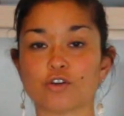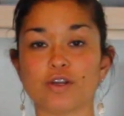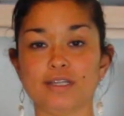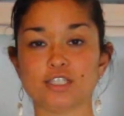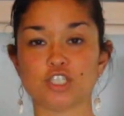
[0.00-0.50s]

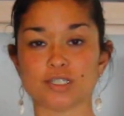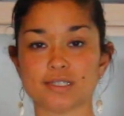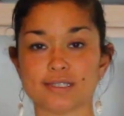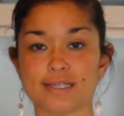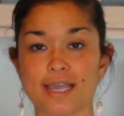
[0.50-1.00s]
greens
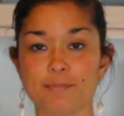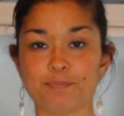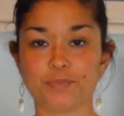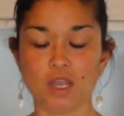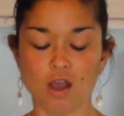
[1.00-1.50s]
just the same.
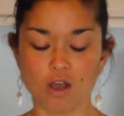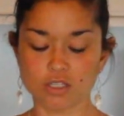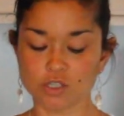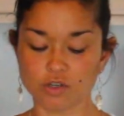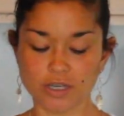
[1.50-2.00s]

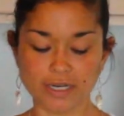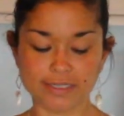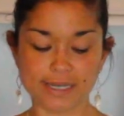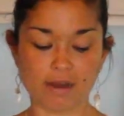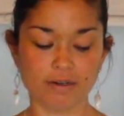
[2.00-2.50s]
Also cooking
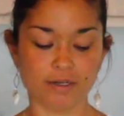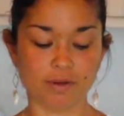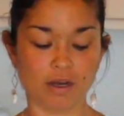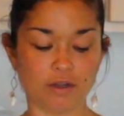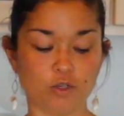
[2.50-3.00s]
it down
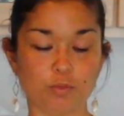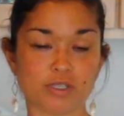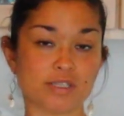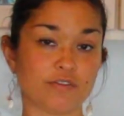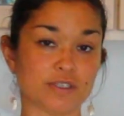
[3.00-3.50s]
in
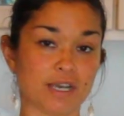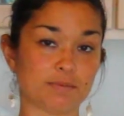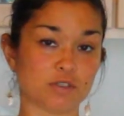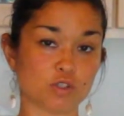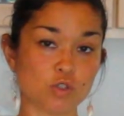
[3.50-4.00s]
numerous different
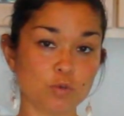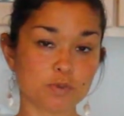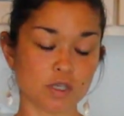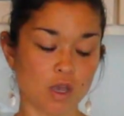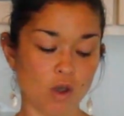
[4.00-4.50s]
types of
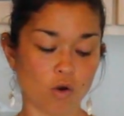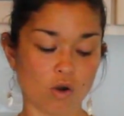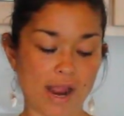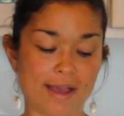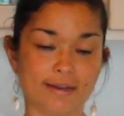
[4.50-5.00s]
soups
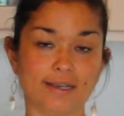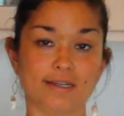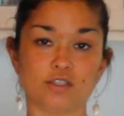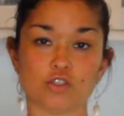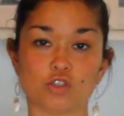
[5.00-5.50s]
or adding
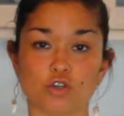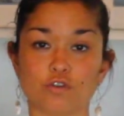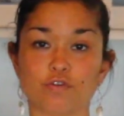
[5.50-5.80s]
it into stir